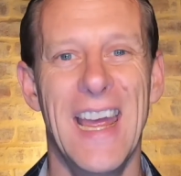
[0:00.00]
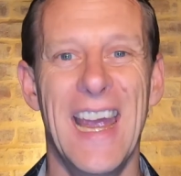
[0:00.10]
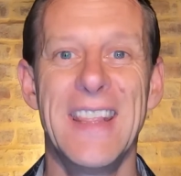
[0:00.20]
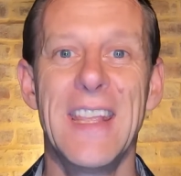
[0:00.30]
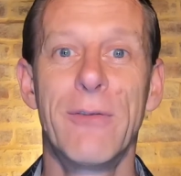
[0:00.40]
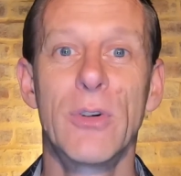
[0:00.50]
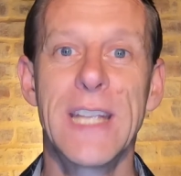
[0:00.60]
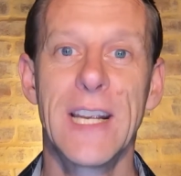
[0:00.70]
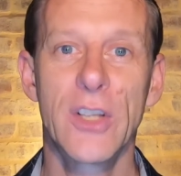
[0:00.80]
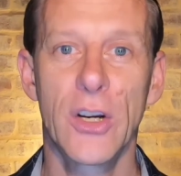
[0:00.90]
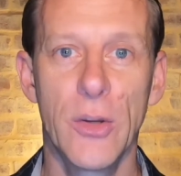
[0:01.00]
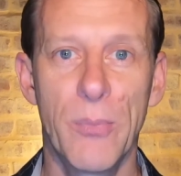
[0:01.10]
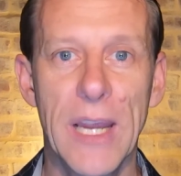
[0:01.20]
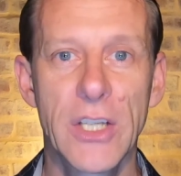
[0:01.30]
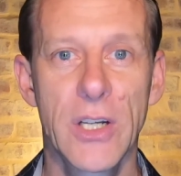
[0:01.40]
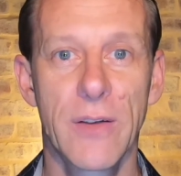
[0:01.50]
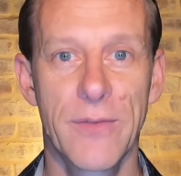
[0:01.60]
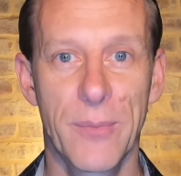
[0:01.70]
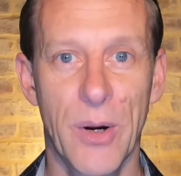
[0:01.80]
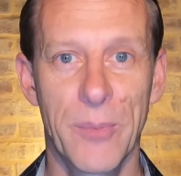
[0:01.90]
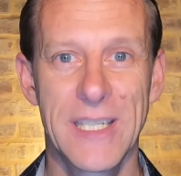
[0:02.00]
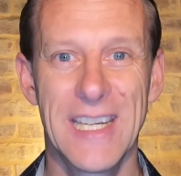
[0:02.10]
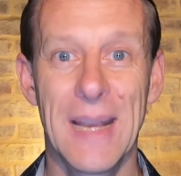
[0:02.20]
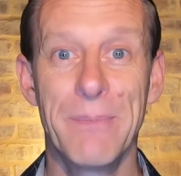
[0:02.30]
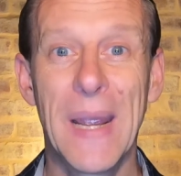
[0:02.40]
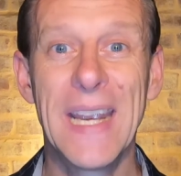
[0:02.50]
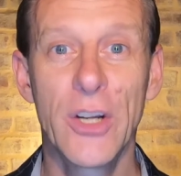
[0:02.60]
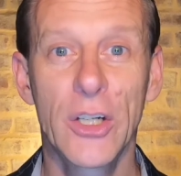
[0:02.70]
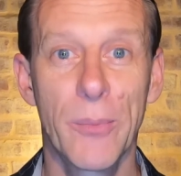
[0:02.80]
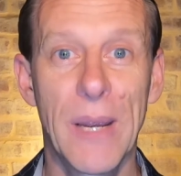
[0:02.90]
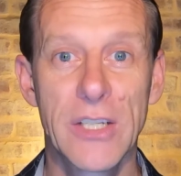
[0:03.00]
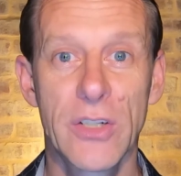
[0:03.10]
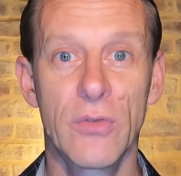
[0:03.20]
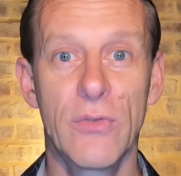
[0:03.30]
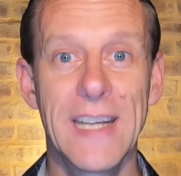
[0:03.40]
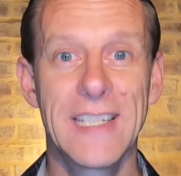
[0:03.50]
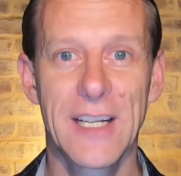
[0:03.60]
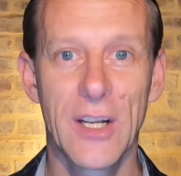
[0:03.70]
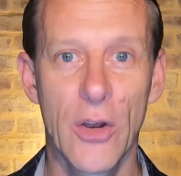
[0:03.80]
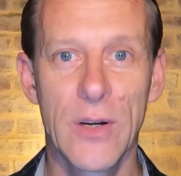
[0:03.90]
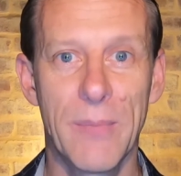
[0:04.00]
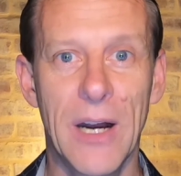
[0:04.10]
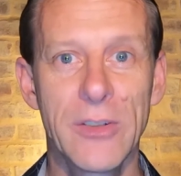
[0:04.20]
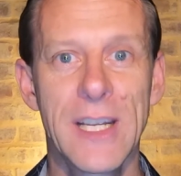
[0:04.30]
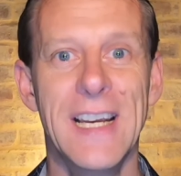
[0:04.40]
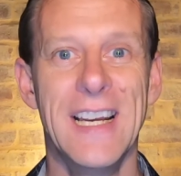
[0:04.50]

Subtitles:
and therefore takes occupation of the property and paying occupational rate at a low amount,